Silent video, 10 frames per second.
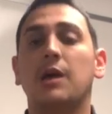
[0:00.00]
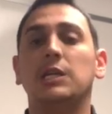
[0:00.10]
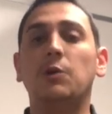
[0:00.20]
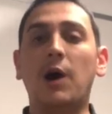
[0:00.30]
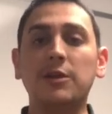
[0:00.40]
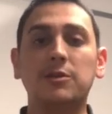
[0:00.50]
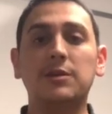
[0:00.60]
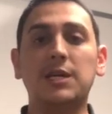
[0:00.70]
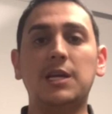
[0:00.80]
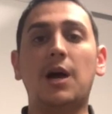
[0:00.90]
You also
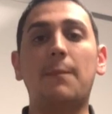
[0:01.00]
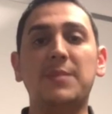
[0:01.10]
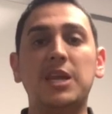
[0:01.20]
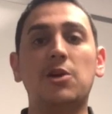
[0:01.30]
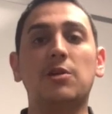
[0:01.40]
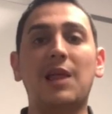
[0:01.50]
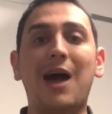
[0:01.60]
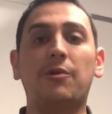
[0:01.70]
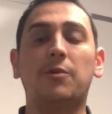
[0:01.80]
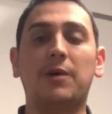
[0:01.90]
need a
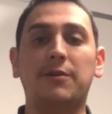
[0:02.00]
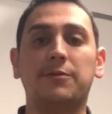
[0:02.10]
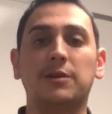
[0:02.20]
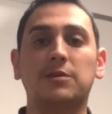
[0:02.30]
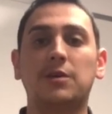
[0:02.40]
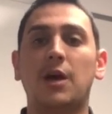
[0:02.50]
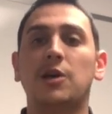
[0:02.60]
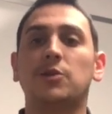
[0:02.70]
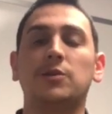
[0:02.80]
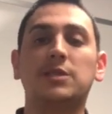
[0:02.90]
medial-lateral reference,
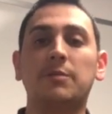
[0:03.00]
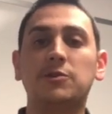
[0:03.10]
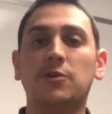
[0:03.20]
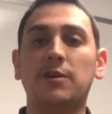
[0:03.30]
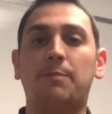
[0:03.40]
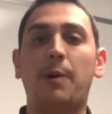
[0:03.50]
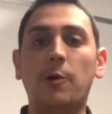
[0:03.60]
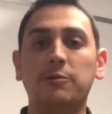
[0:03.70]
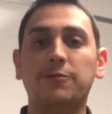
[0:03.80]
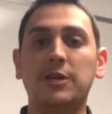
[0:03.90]
so some sort of
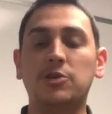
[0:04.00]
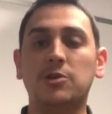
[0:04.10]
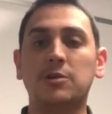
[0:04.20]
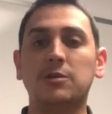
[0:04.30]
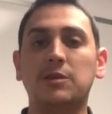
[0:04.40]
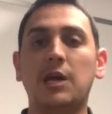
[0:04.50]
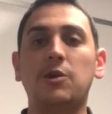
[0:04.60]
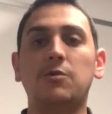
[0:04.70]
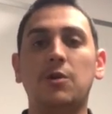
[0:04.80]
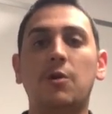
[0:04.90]
bone feature that
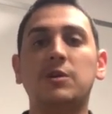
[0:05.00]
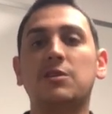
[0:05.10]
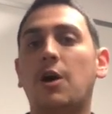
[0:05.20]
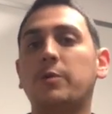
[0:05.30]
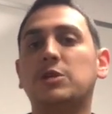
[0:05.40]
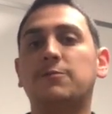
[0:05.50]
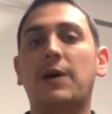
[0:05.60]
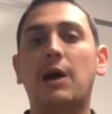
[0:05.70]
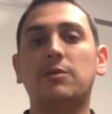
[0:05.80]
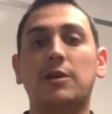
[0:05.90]
you know is always
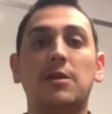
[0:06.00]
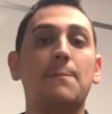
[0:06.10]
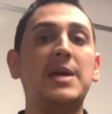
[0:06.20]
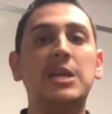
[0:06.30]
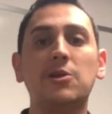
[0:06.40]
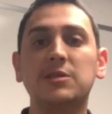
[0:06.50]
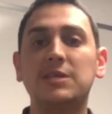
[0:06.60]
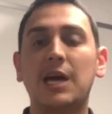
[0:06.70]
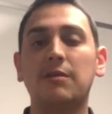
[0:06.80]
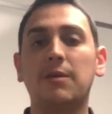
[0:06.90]
found on the medial
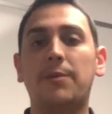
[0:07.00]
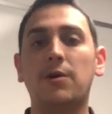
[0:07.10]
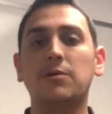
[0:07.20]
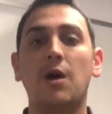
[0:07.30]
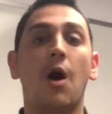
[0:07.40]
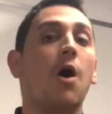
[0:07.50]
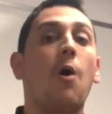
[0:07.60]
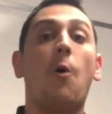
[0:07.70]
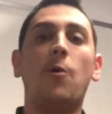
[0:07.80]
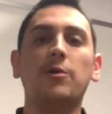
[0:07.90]
side of the bone
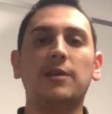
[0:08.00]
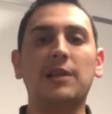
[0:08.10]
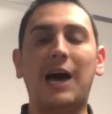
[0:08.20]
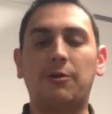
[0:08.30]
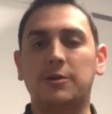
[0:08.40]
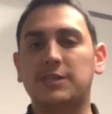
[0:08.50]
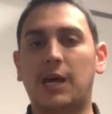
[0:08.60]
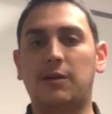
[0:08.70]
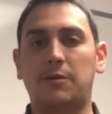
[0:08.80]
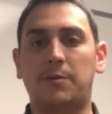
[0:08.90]
or the lateral
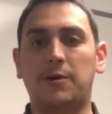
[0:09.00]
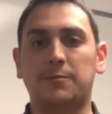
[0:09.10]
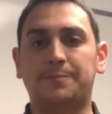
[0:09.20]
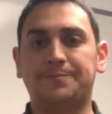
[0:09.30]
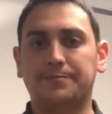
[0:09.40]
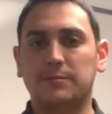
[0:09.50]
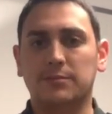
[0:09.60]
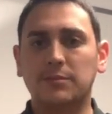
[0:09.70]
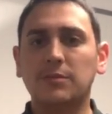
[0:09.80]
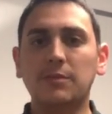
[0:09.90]
side of the bone.
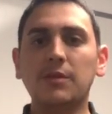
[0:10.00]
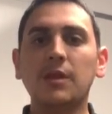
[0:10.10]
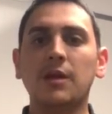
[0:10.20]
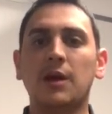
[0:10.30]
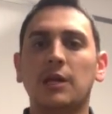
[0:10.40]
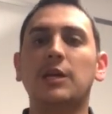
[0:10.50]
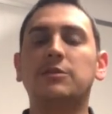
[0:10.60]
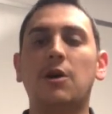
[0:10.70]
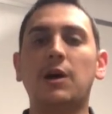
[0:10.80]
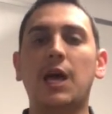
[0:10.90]

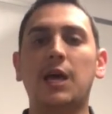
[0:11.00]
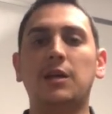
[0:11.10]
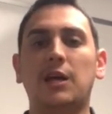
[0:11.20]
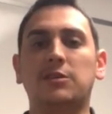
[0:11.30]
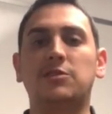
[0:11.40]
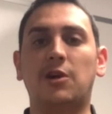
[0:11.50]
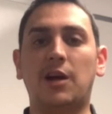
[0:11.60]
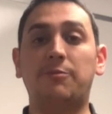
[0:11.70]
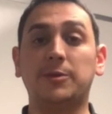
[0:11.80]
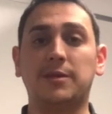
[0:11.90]
Let's go ahead and start
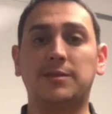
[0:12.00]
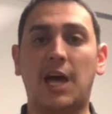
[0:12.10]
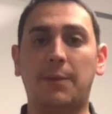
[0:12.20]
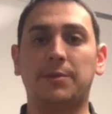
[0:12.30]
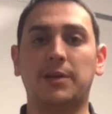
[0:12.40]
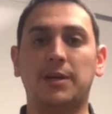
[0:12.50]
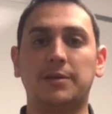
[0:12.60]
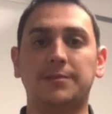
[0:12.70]
off with the scapula.